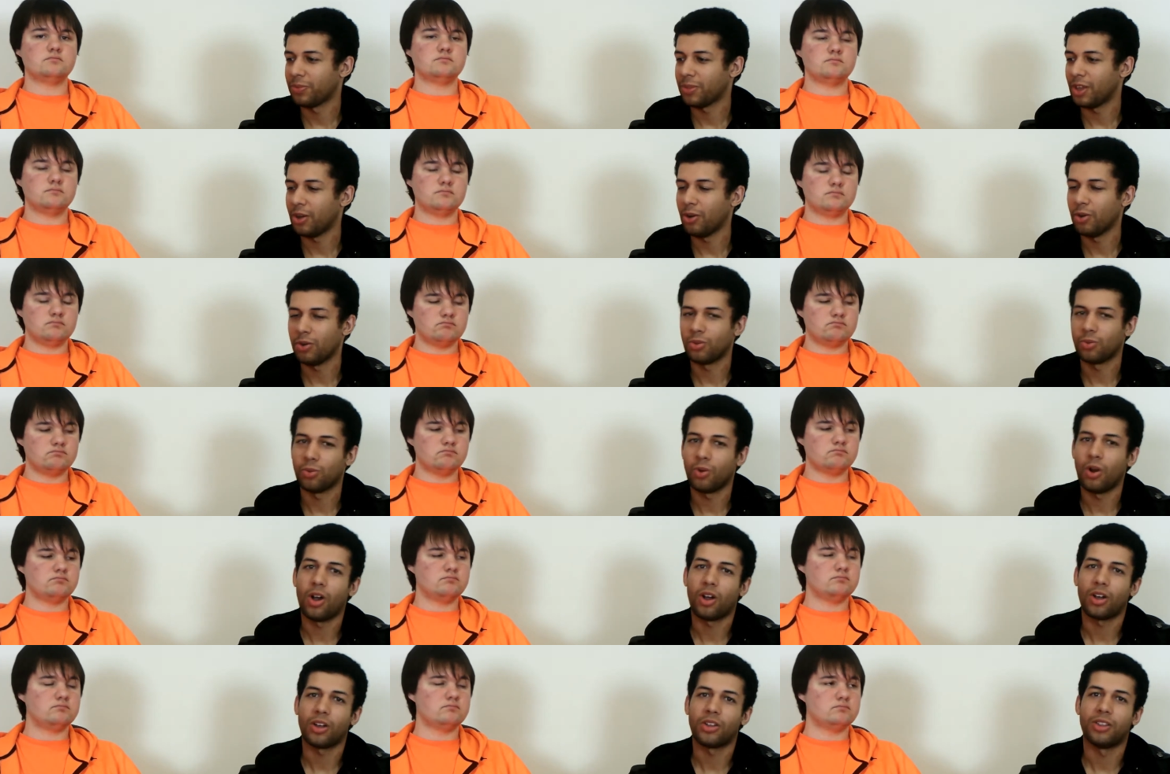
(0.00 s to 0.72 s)
Speaker 1: it was
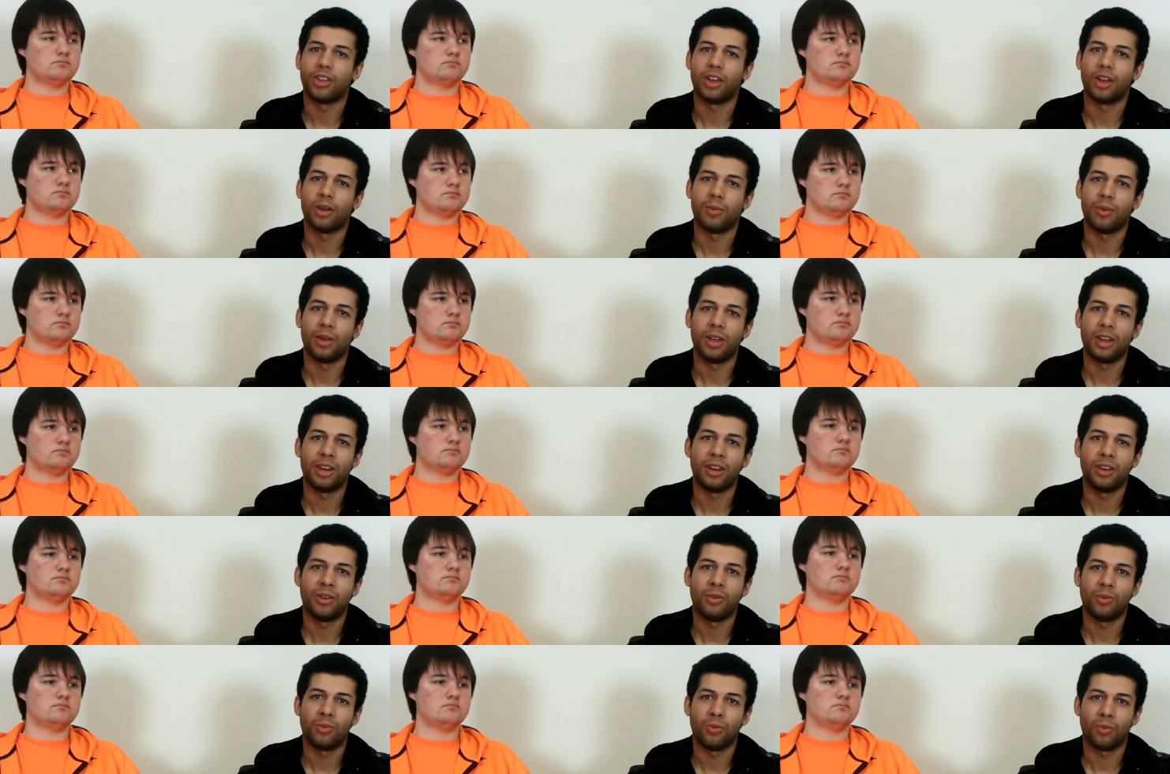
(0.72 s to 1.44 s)
wrong of them, and
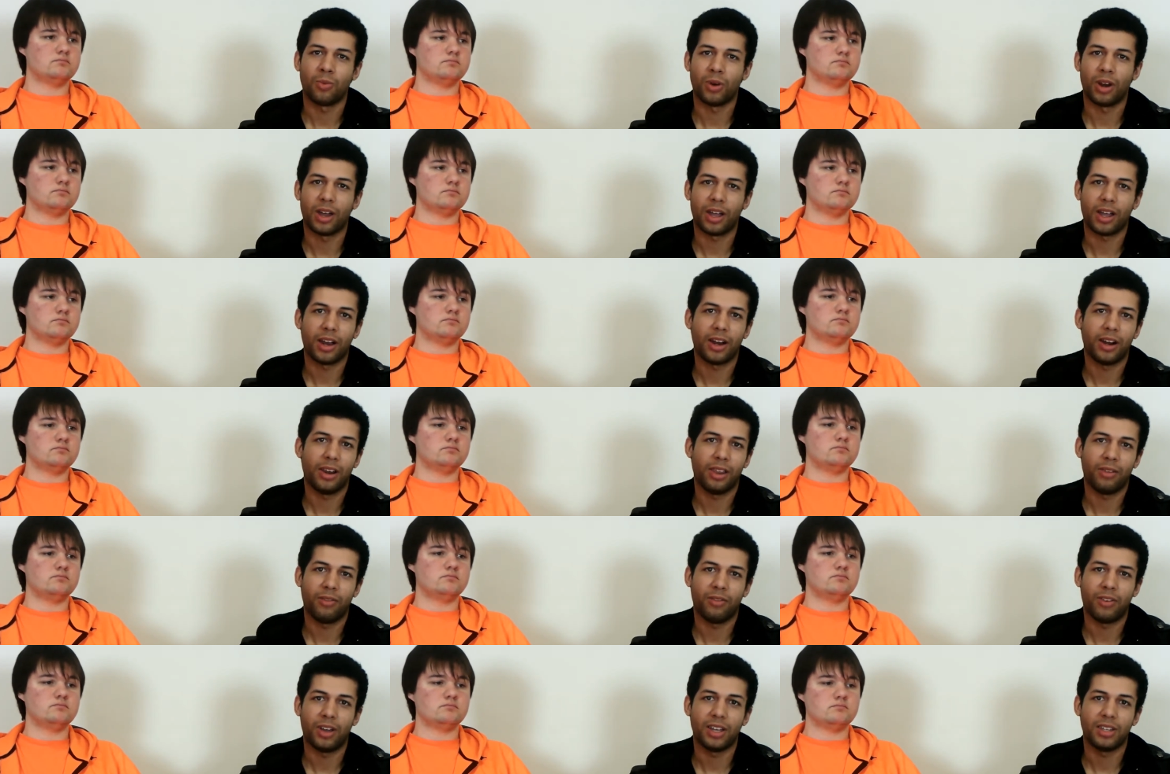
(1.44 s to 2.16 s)
when I got
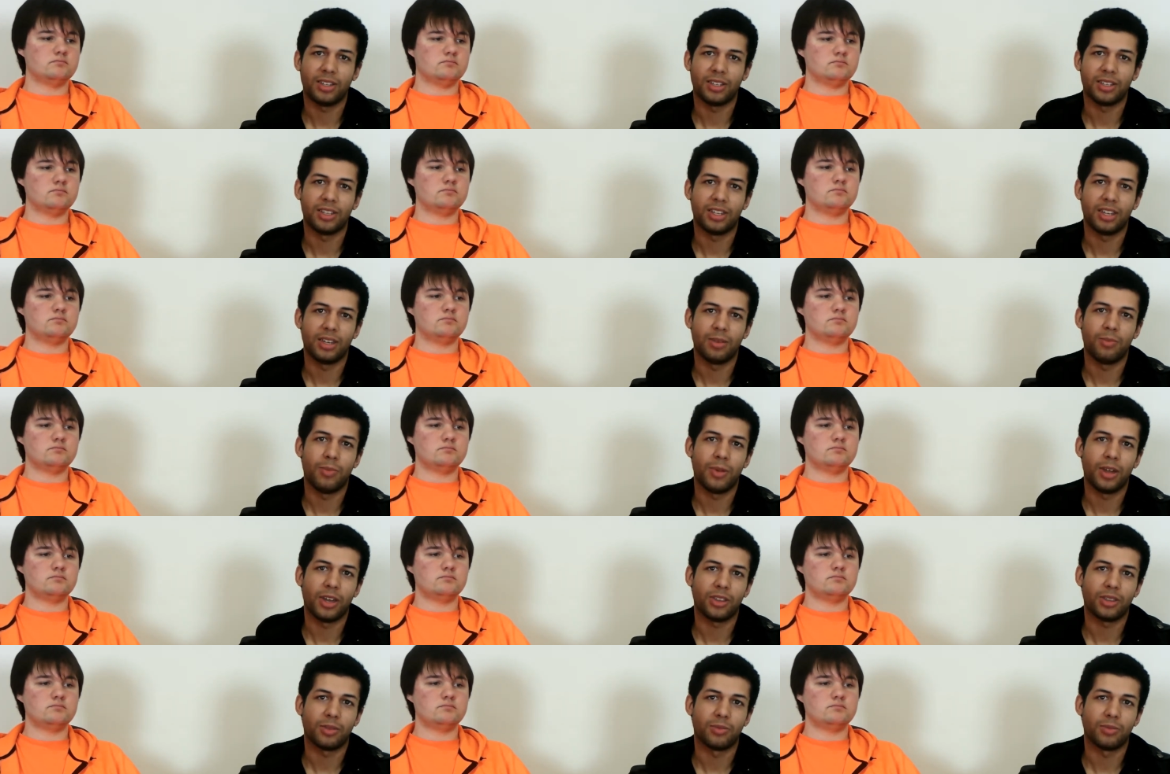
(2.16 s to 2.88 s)
into fights, it did
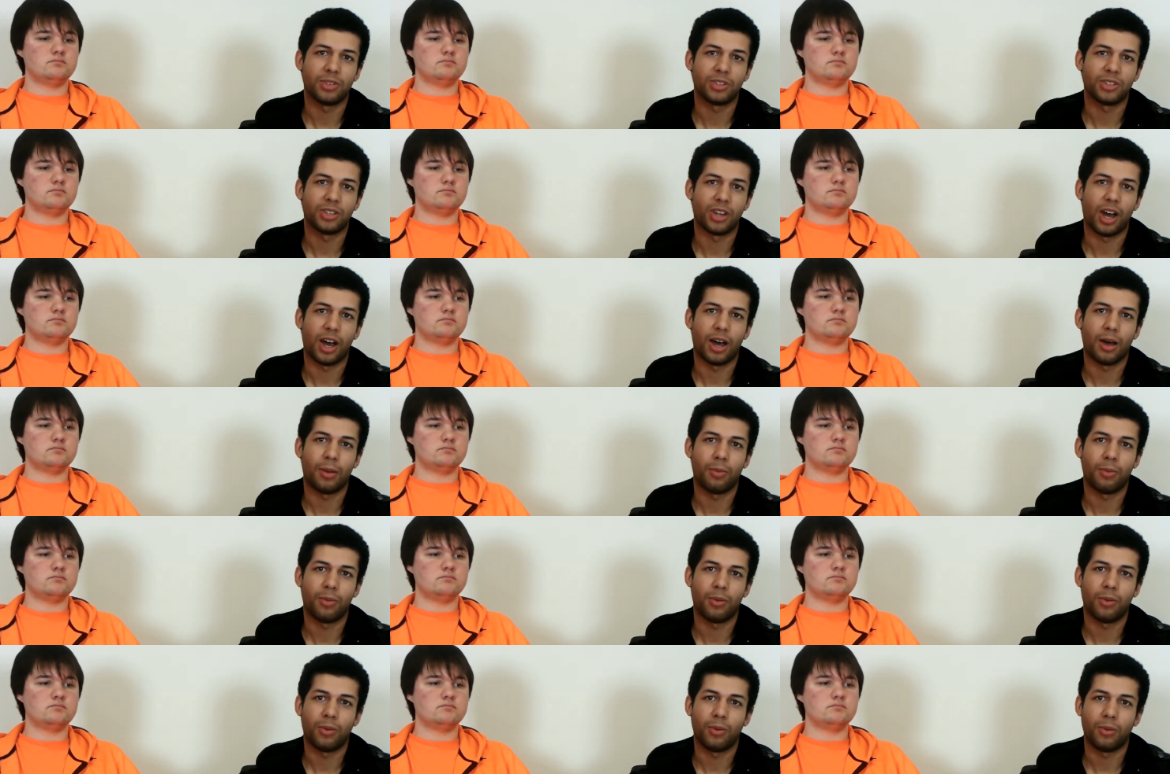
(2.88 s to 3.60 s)
make them
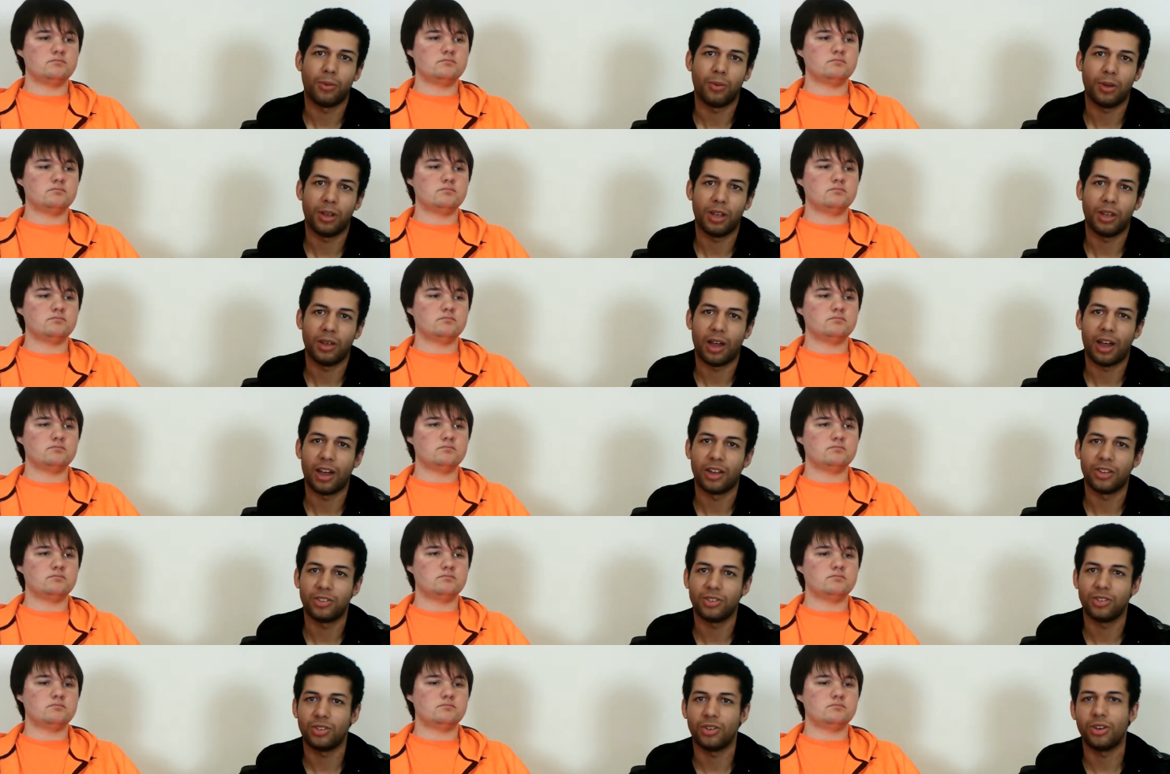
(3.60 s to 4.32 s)
stop.
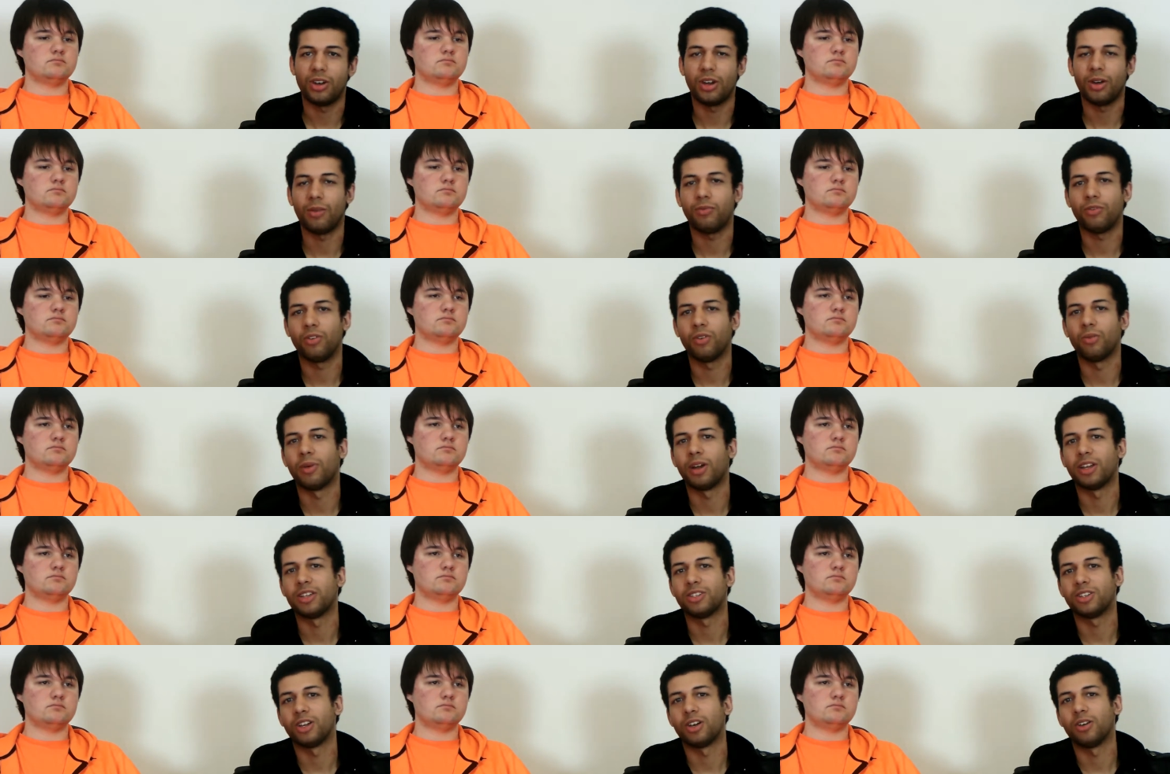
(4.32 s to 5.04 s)
I stood up for
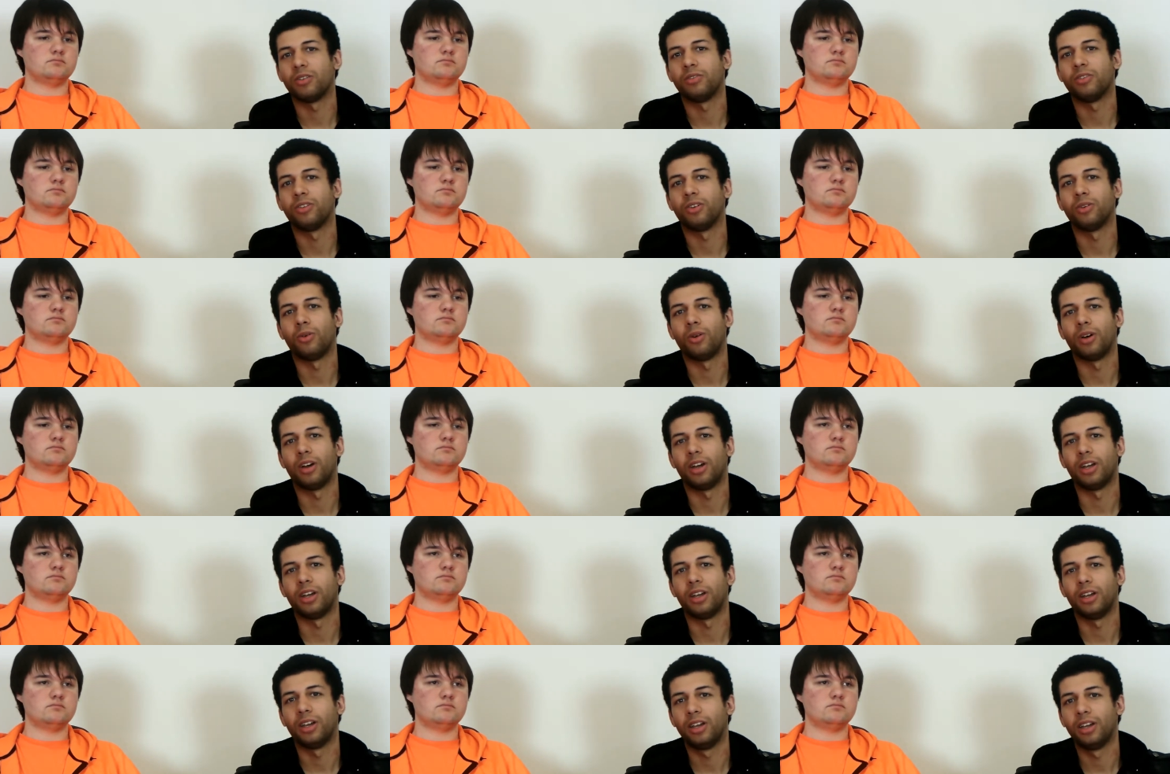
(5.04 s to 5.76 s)
myself in a way.